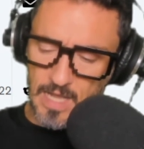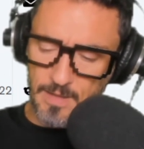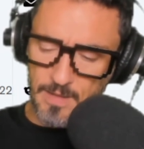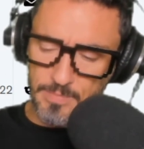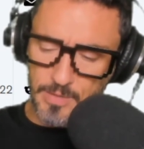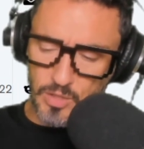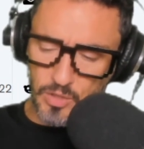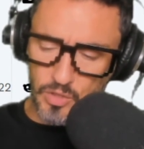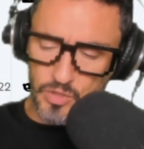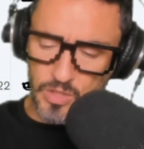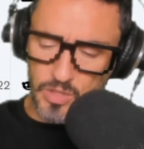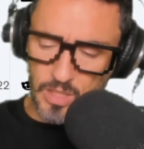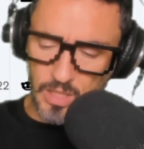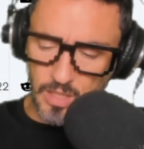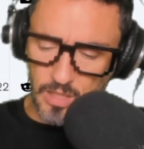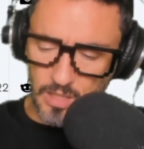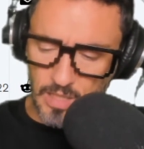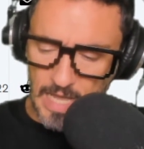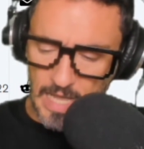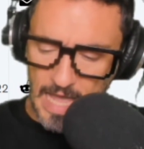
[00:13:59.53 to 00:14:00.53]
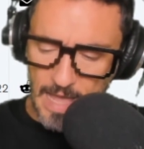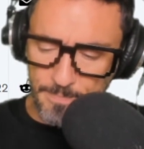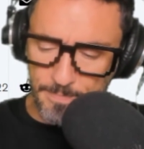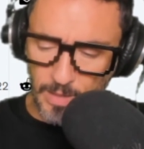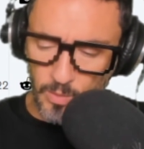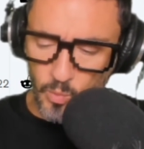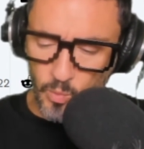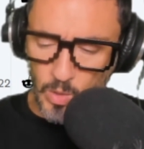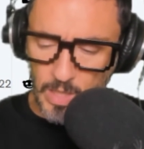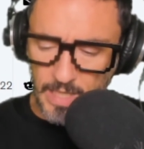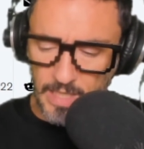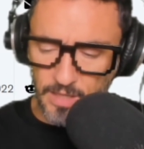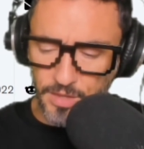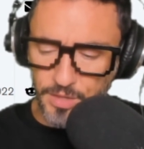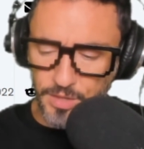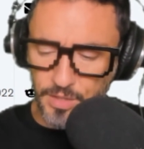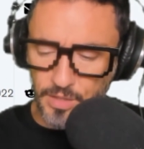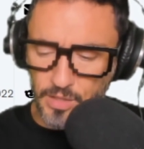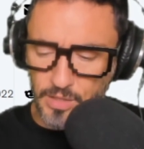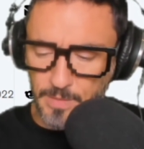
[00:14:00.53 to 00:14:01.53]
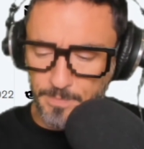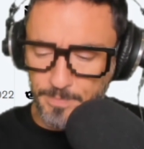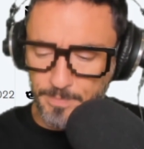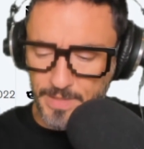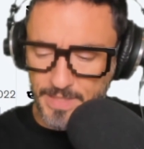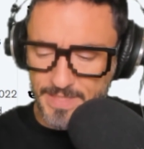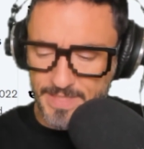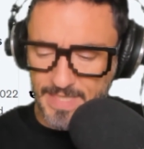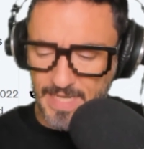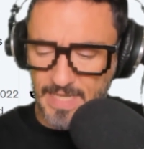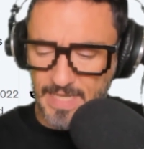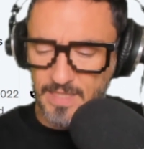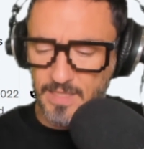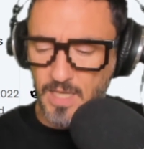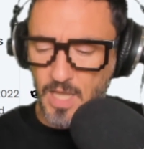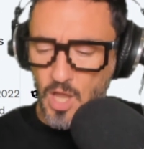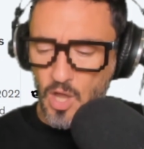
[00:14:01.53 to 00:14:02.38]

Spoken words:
because Apple wanted 30%